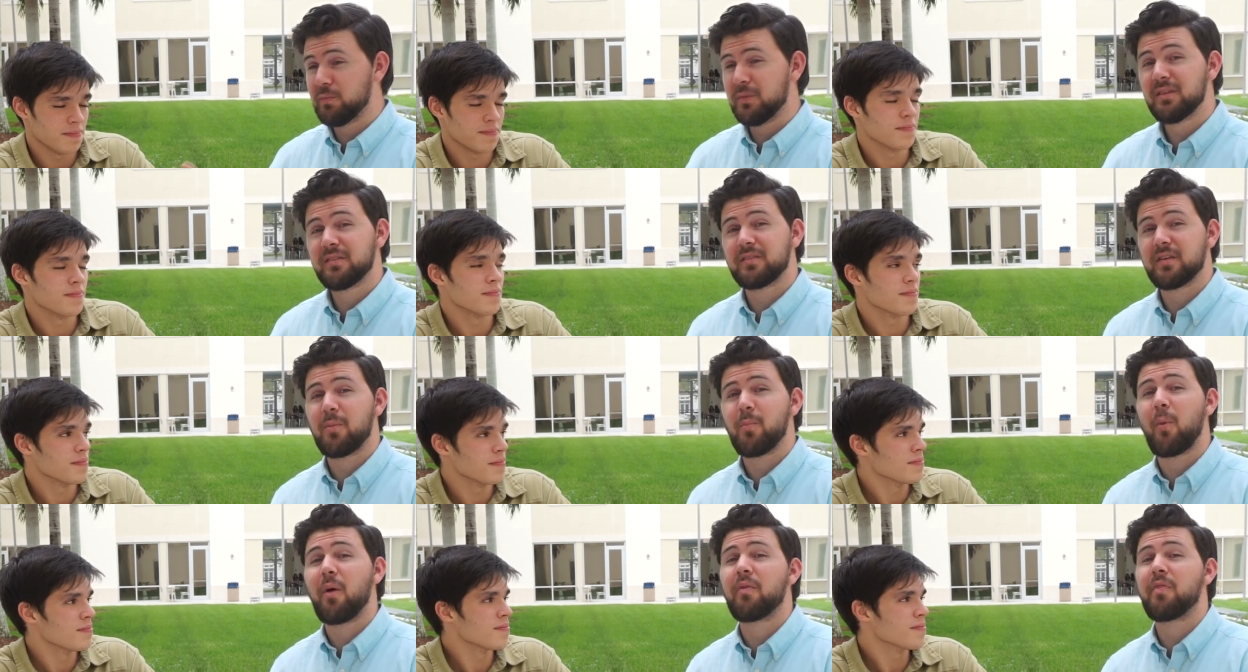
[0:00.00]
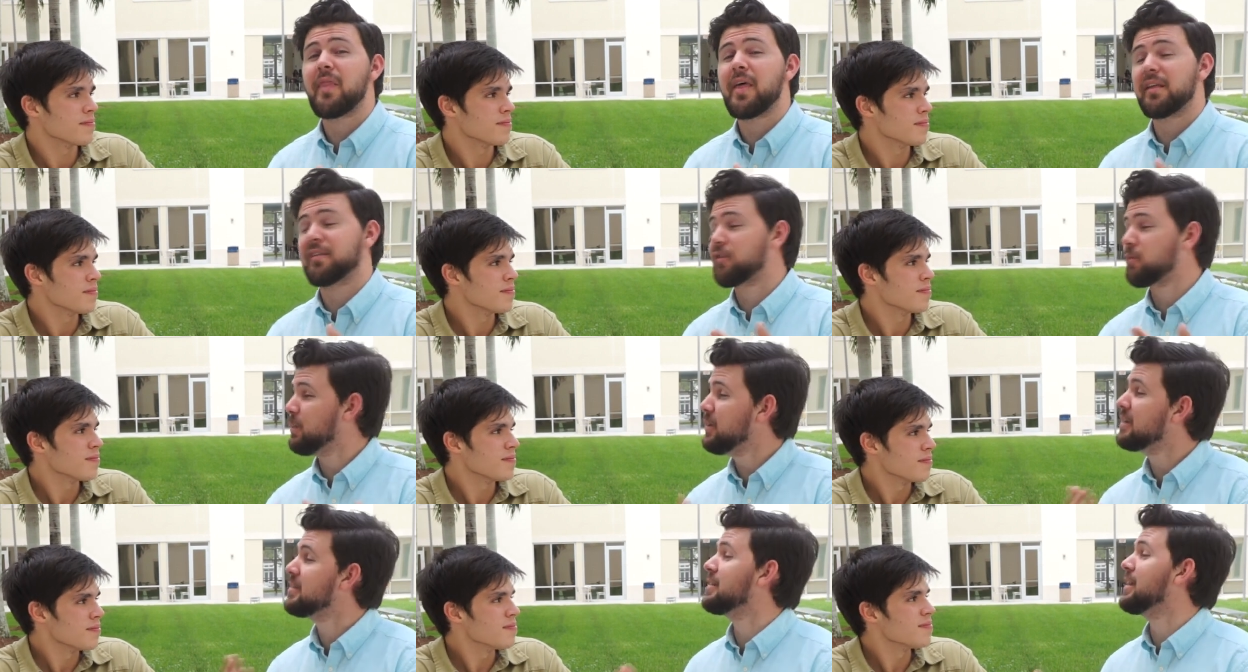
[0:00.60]
Speaker 1: you meet someone that
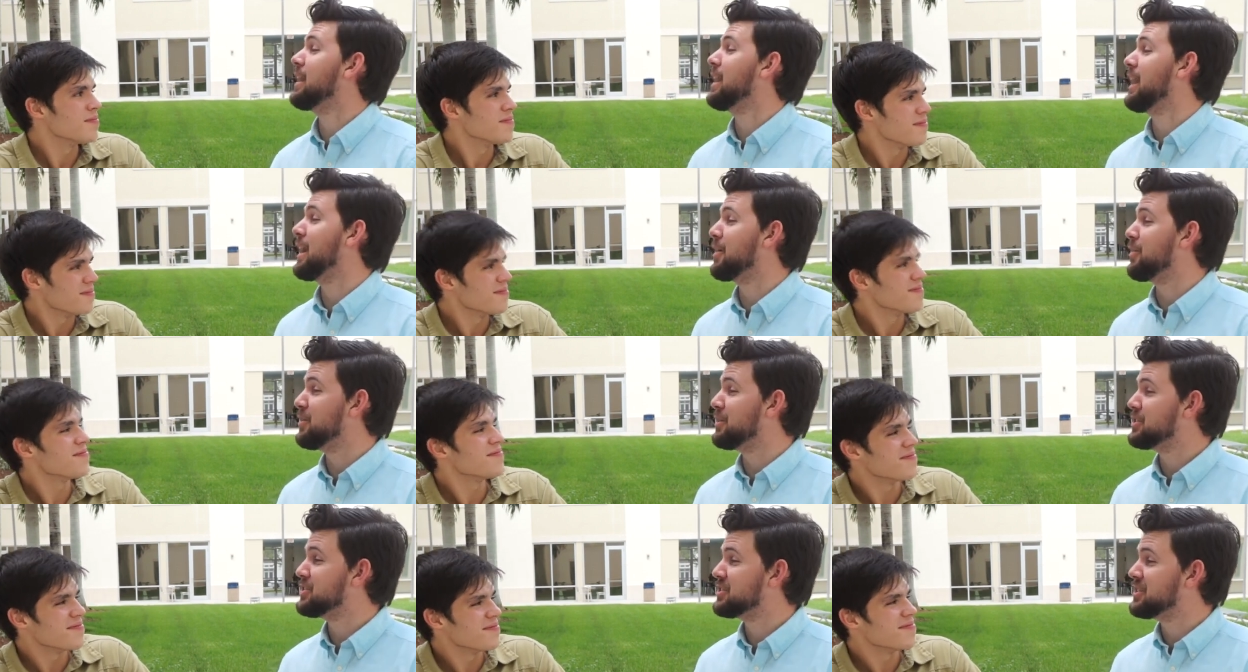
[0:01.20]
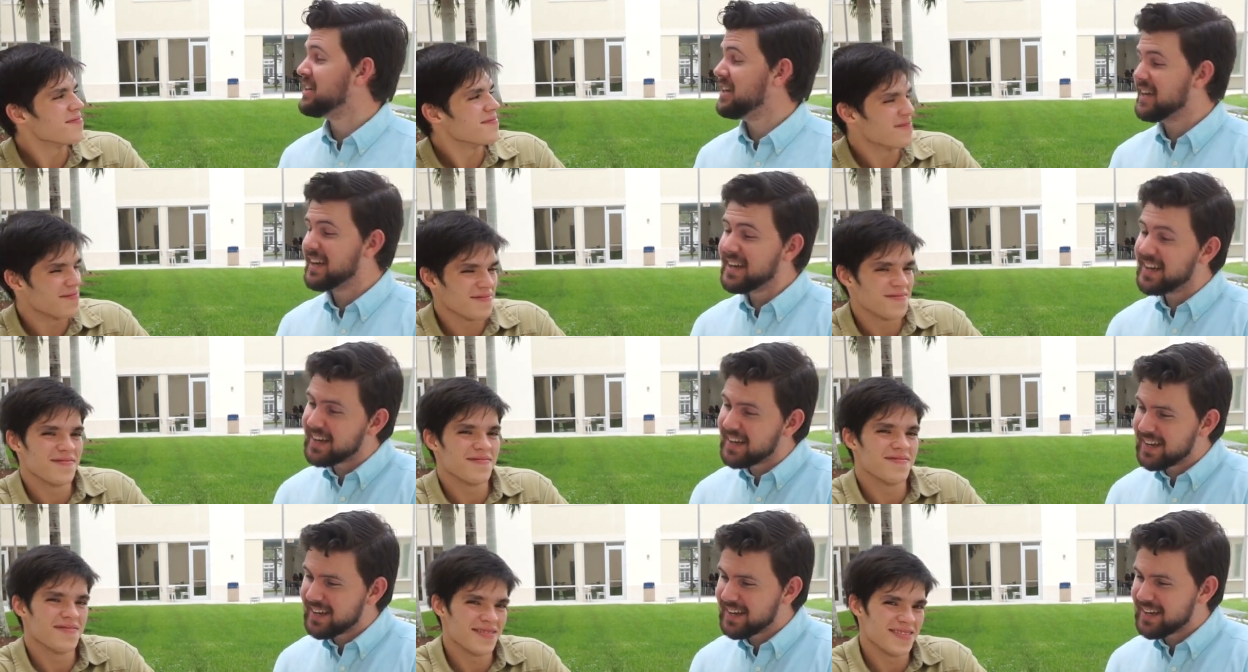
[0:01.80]
speaks that language,
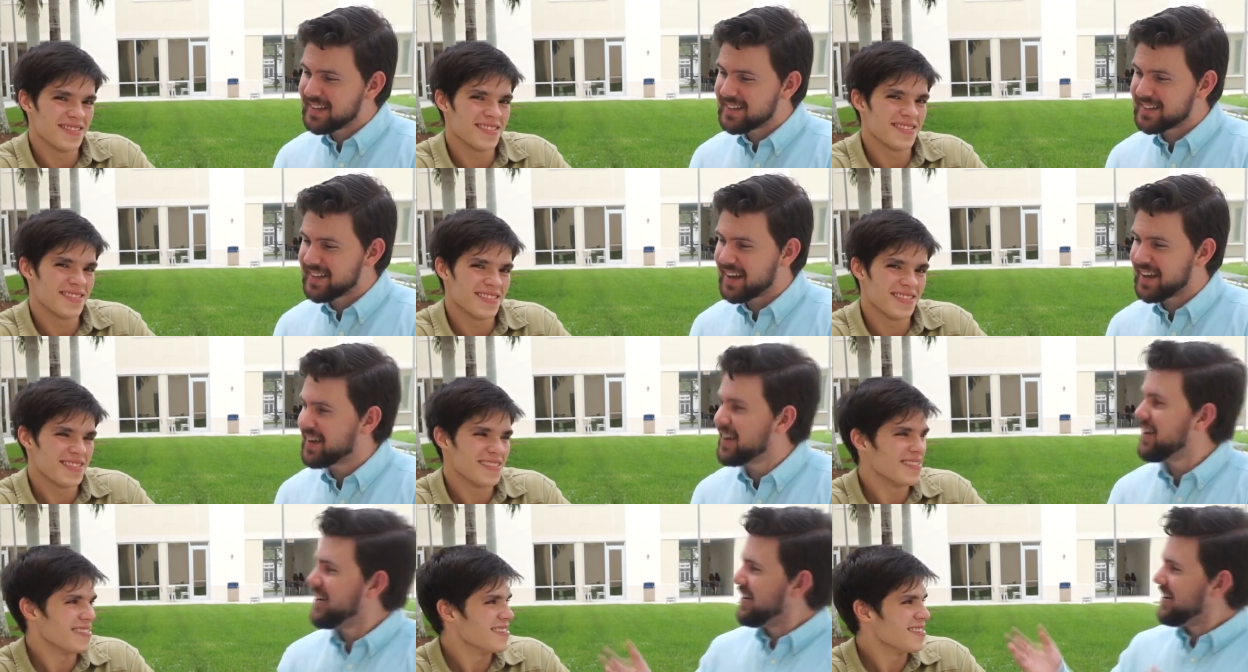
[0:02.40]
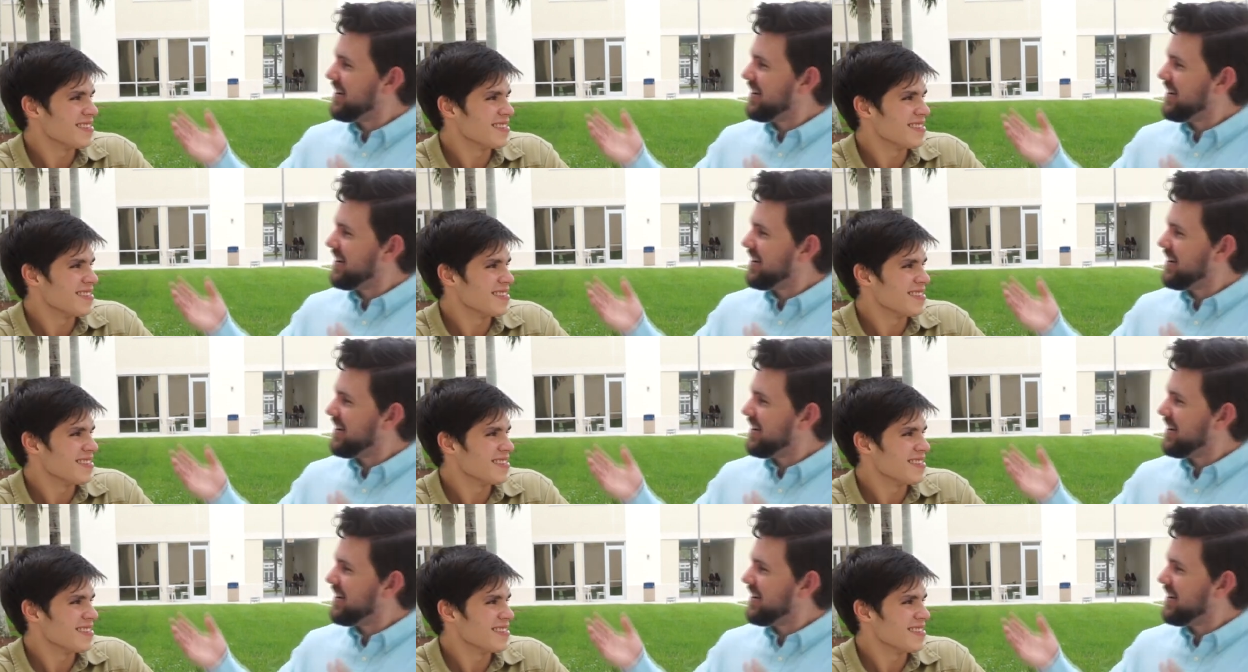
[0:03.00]
it's like,